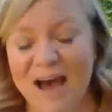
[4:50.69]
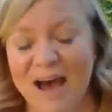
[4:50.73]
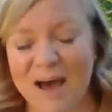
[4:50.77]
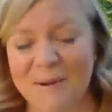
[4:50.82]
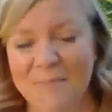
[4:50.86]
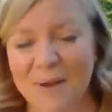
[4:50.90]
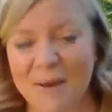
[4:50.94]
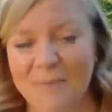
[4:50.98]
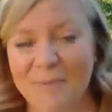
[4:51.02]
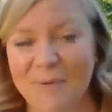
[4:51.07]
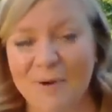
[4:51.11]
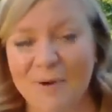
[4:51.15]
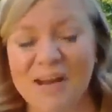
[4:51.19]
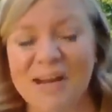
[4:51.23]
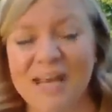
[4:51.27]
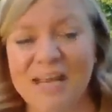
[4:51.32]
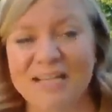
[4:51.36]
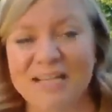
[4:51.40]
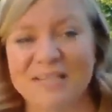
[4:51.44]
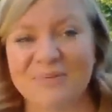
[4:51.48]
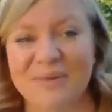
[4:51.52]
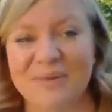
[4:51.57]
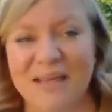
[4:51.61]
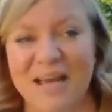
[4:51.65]
My poor
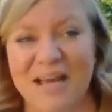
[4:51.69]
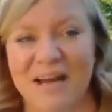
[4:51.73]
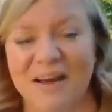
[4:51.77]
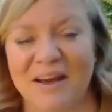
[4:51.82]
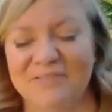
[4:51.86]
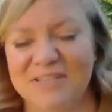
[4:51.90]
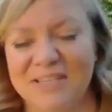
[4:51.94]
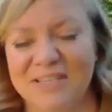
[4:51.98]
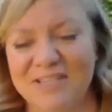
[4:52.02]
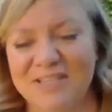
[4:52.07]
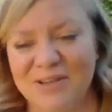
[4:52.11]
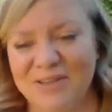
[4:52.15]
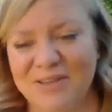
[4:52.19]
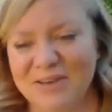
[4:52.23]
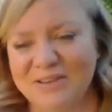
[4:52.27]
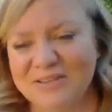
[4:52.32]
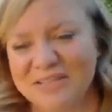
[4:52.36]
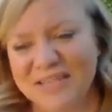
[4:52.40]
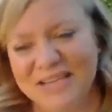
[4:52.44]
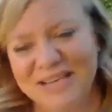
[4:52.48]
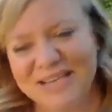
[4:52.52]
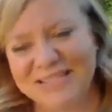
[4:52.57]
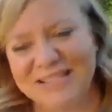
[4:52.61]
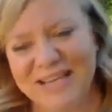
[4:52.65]
kids when they have to do those
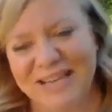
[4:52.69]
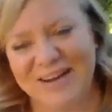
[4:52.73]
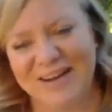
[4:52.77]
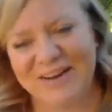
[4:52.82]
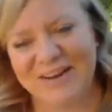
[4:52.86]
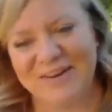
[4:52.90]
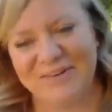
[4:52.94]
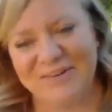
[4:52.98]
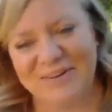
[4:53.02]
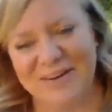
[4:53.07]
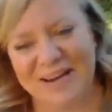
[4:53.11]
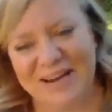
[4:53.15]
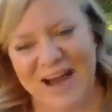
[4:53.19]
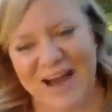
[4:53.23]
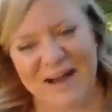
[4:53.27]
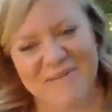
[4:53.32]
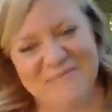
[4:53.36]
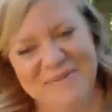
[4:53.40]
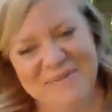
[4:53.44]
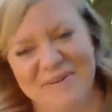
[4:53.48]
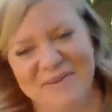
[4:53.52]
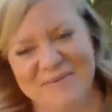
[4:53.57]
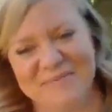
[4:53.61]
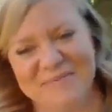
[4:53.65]
things on their own and not
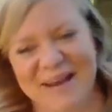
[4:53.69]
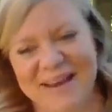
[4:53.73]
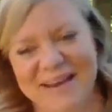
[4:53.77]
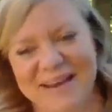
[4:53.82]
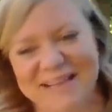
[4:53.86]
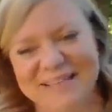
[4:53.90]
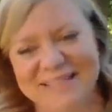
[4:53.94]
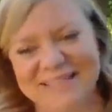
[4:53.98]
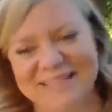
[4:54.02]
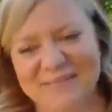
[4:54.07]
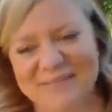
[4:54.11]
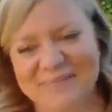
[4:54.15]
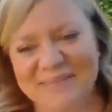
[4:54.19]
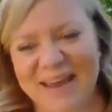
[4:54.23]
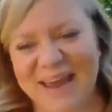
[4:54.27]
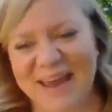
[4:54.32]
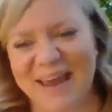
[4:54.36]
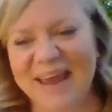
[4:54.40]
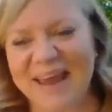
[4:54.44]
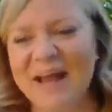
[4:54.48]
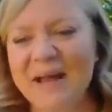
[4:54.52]
be reminded someday.